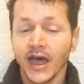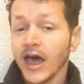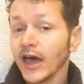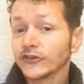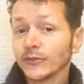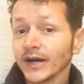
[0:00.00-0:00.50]

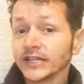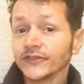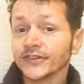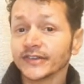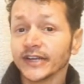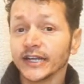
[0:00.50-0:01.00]
As you might have
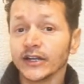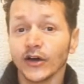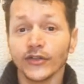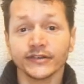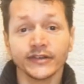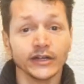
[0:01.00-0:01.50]
seen on
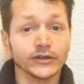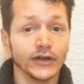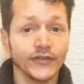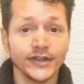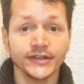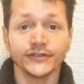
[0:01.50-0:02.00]
the title of
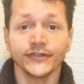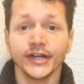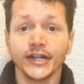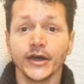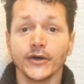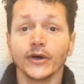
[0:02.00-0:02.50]
this
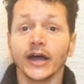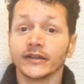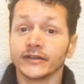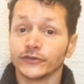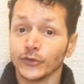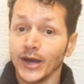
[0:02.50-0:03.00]
video and
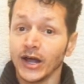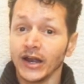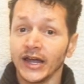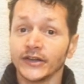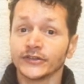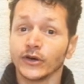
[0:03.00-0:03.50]
as well
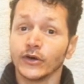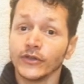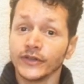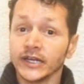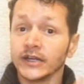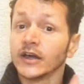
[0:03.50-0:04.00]
as on
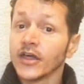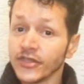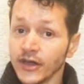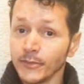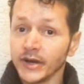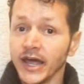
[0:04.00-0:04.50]
the
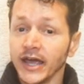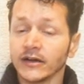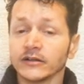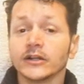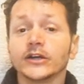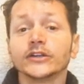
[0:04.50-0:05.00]
thumbnail,